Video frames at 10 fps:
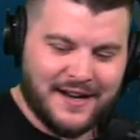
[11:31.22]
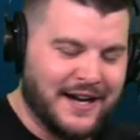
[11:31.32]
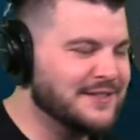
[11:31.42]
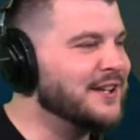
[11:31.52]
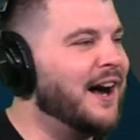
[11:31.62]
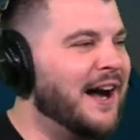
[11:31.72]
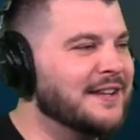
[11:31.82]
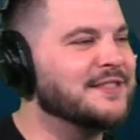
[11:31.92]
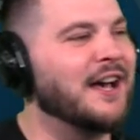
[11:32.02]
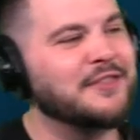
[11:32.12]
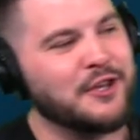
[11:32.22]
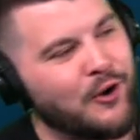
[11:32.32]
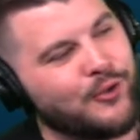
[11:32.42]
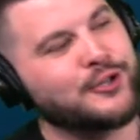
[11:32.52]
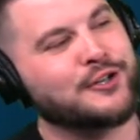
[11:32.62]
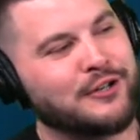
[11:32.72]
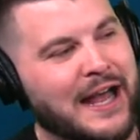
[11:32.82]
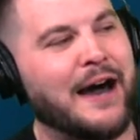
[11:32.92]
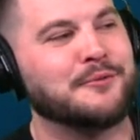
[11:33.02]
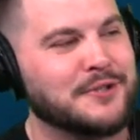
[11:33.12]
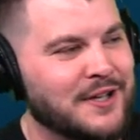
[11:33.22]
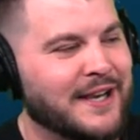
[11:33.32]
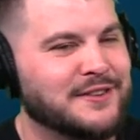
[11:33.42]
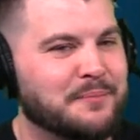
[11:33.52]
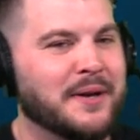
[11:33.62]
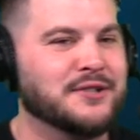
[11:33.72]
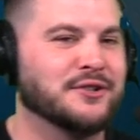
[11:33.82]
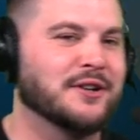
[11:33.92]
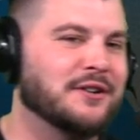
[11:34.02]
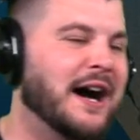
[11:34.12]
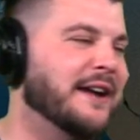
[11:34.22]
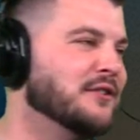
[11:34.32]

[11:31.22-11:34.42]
I thought I thought the older crowd would have liked yeah. the picture of Clyde a